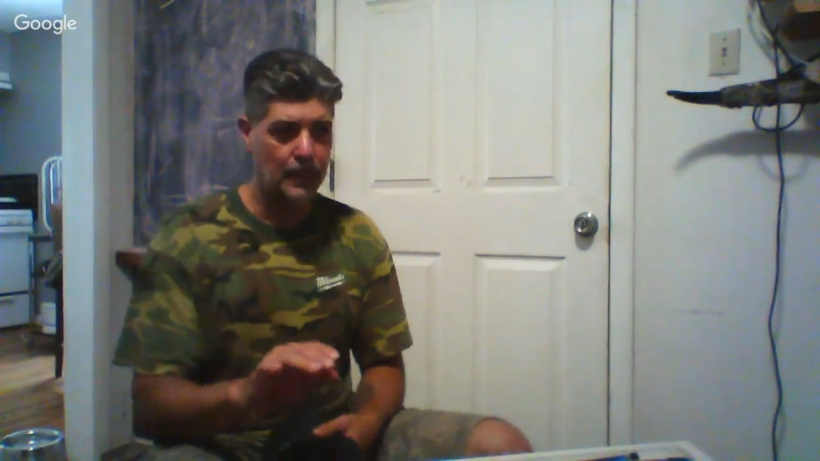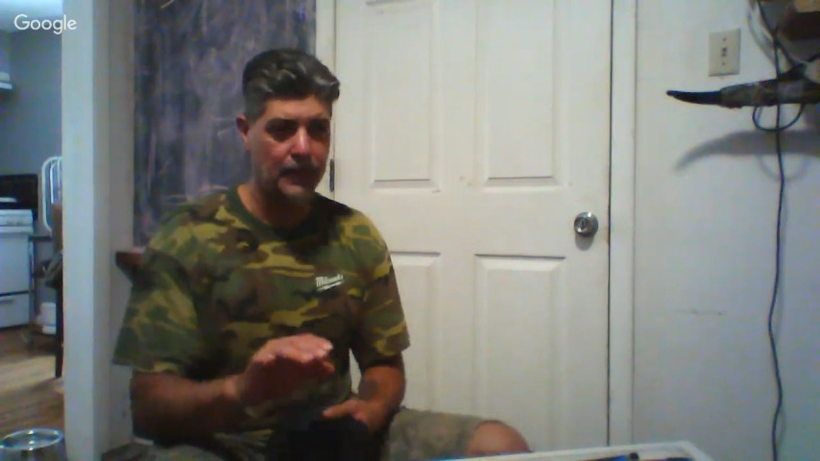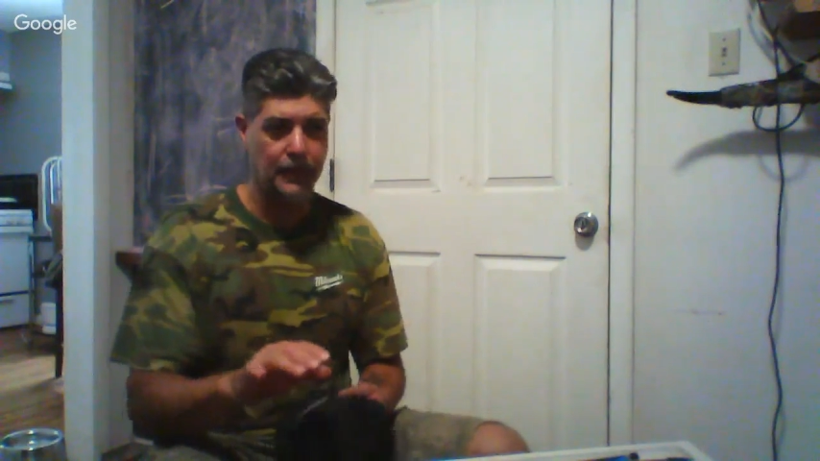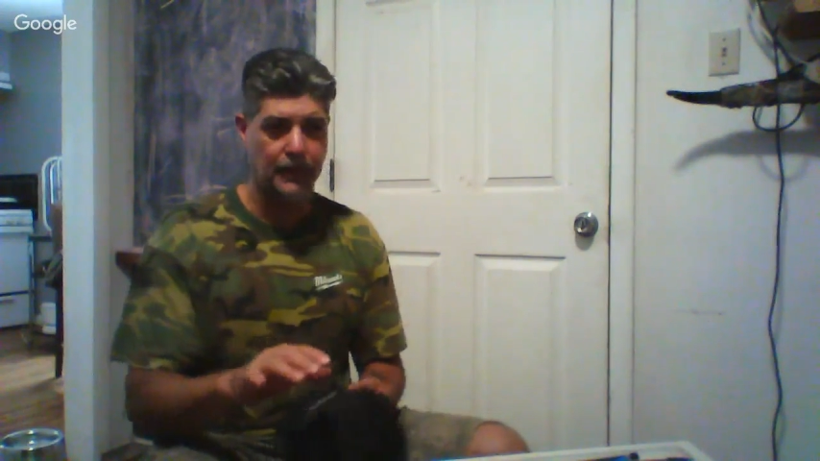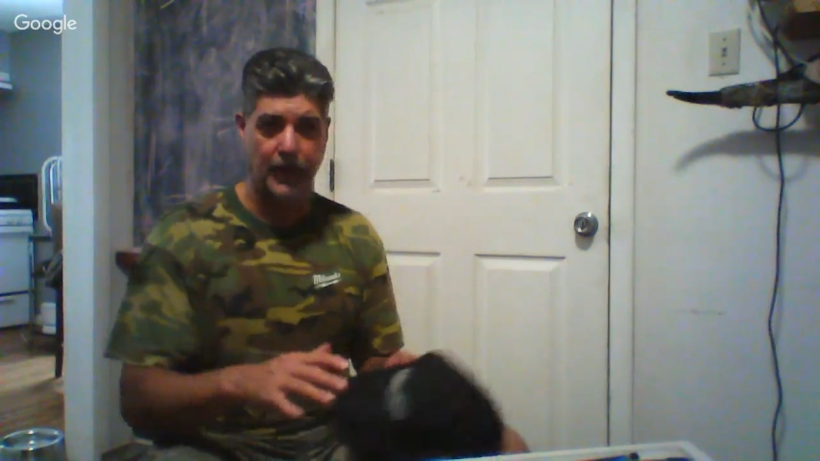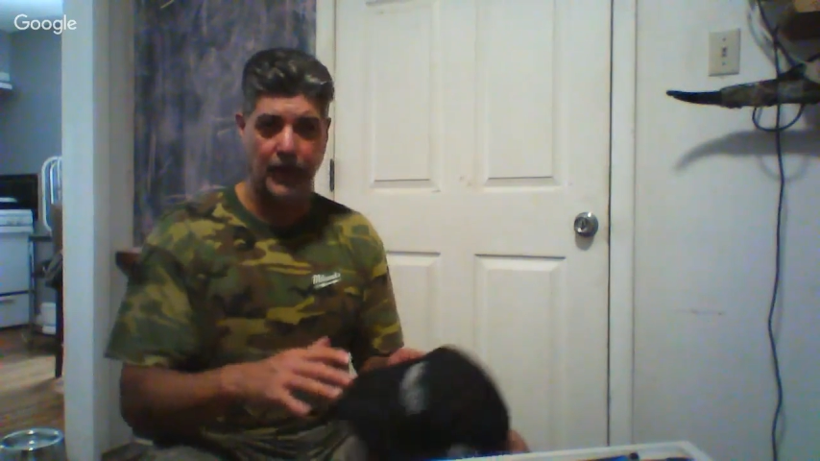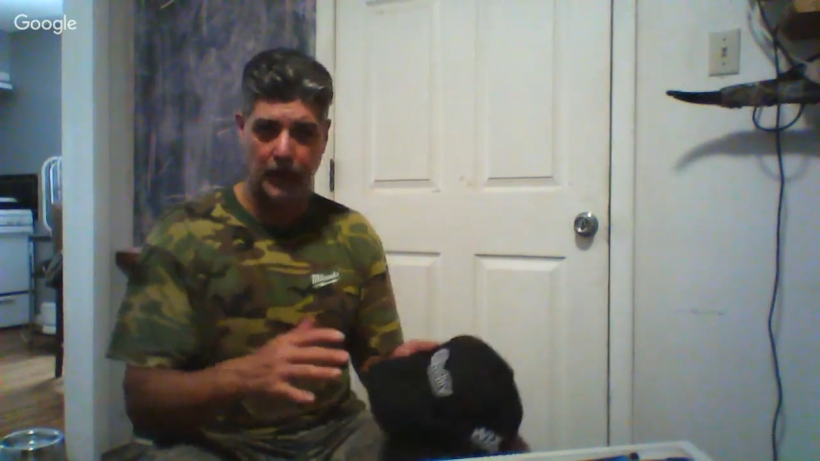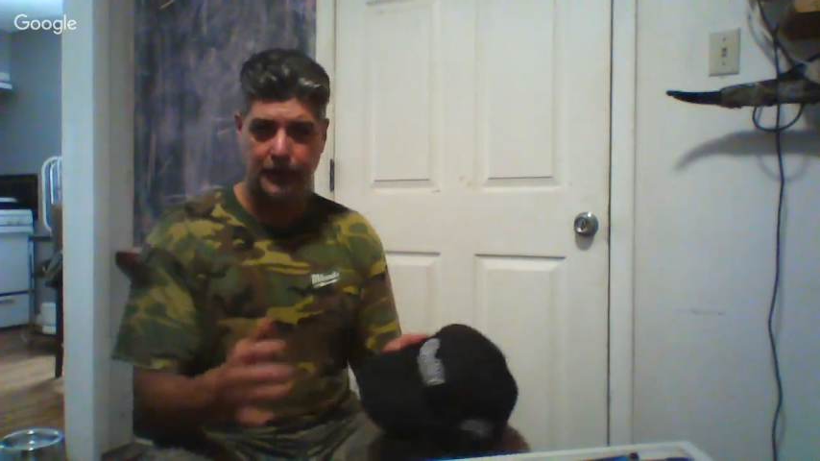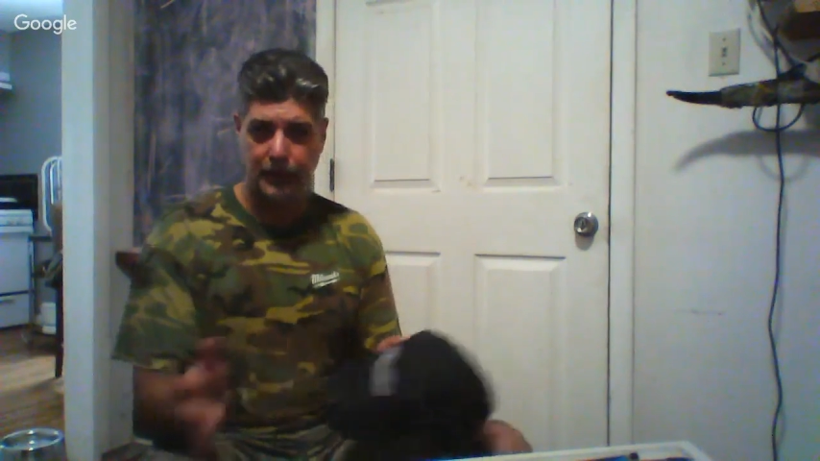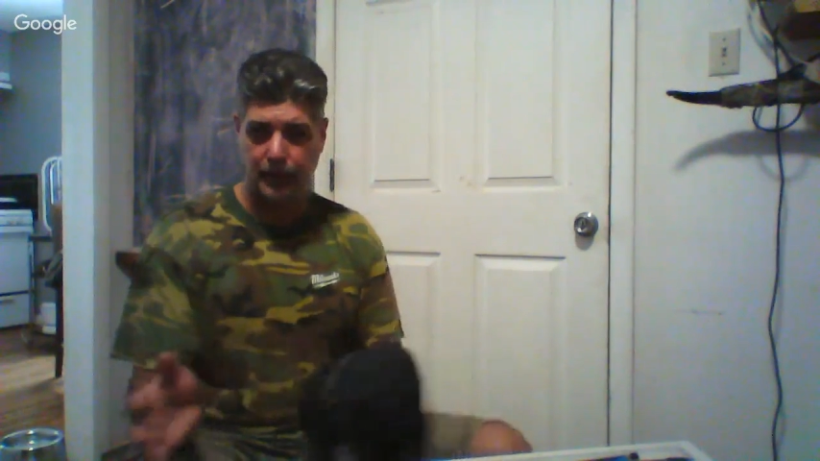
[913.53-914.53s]

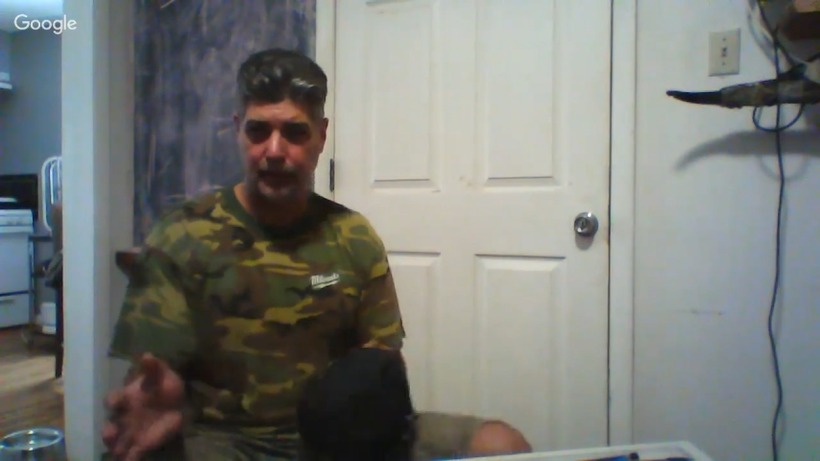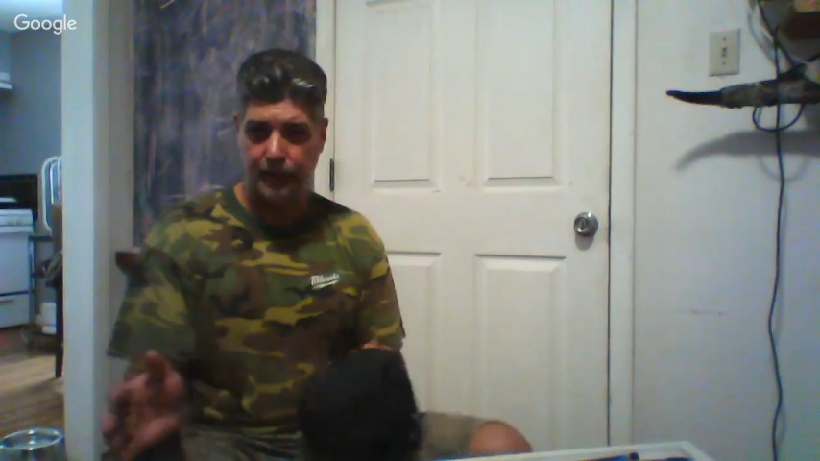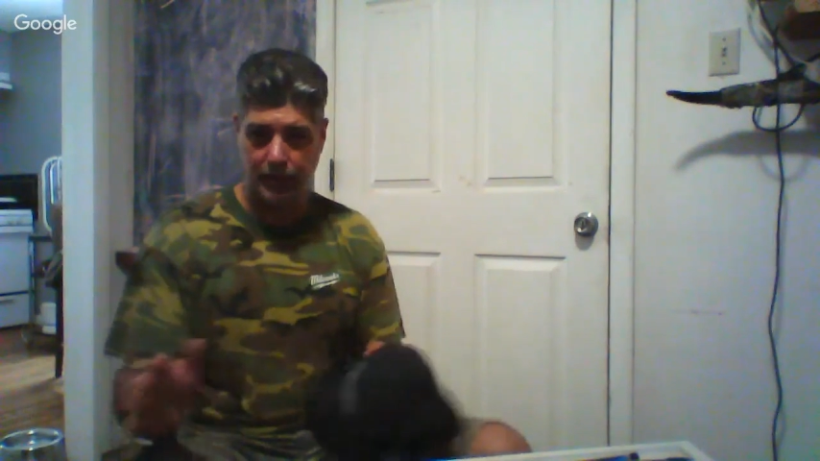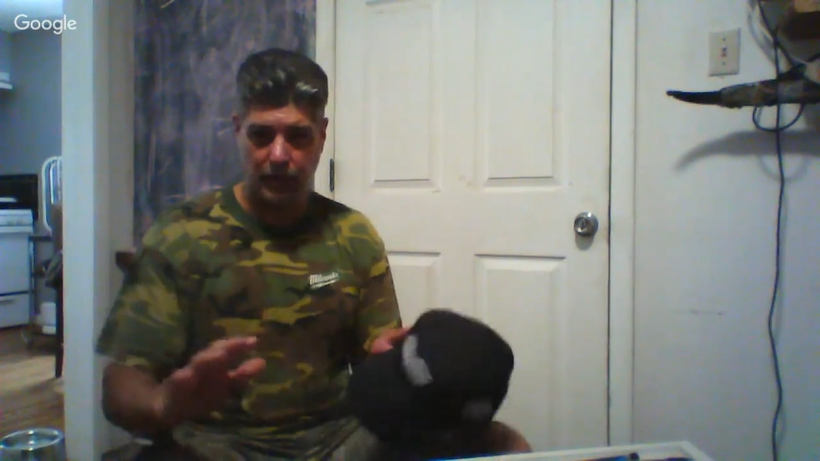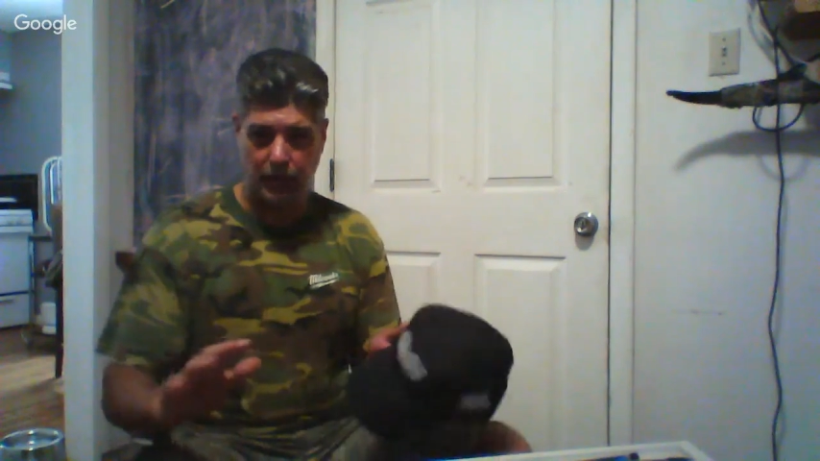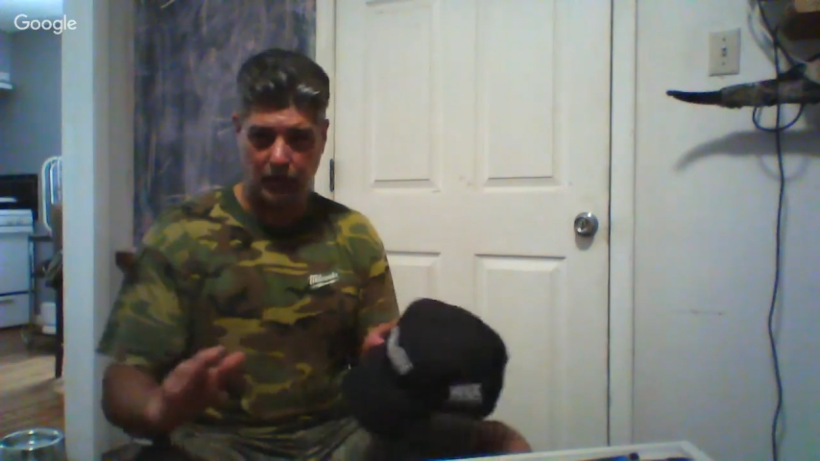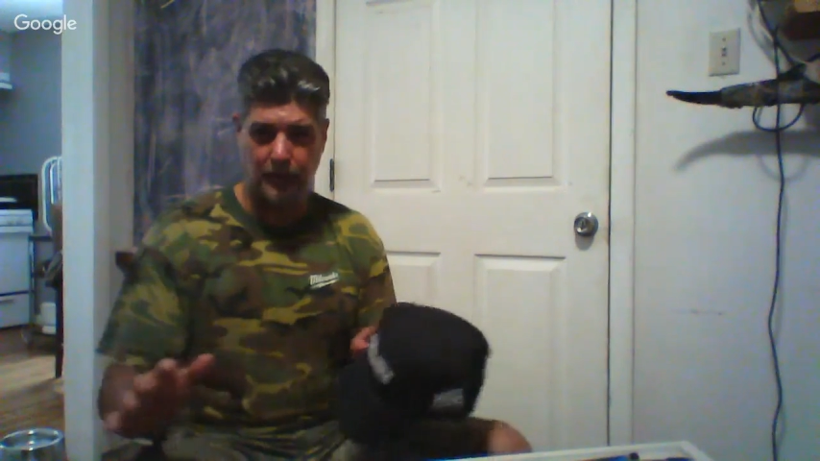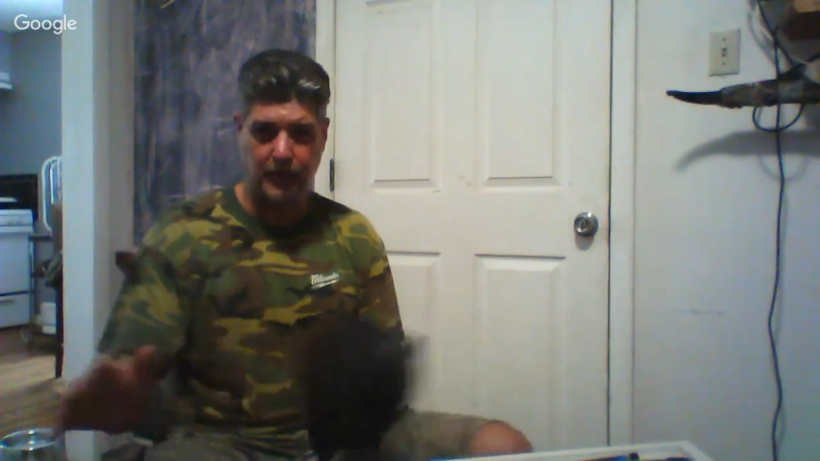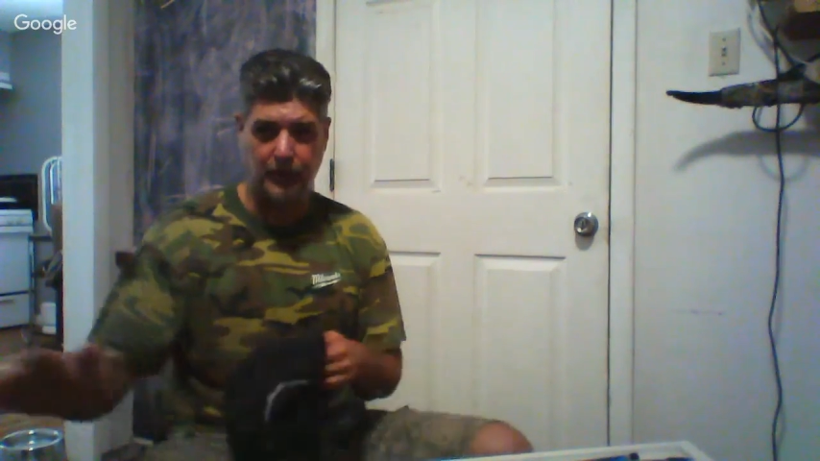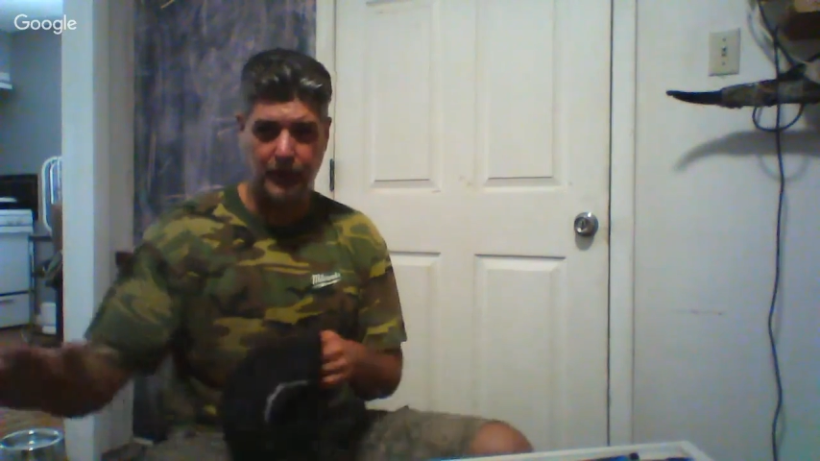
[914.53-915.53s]
help
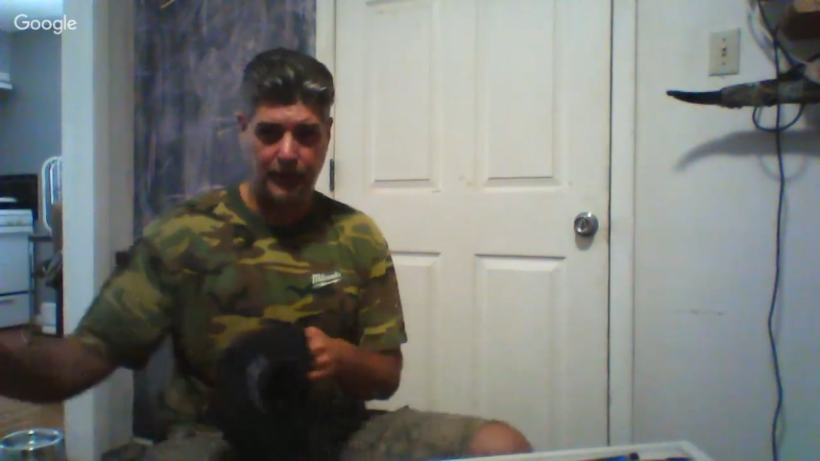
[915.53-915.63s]
me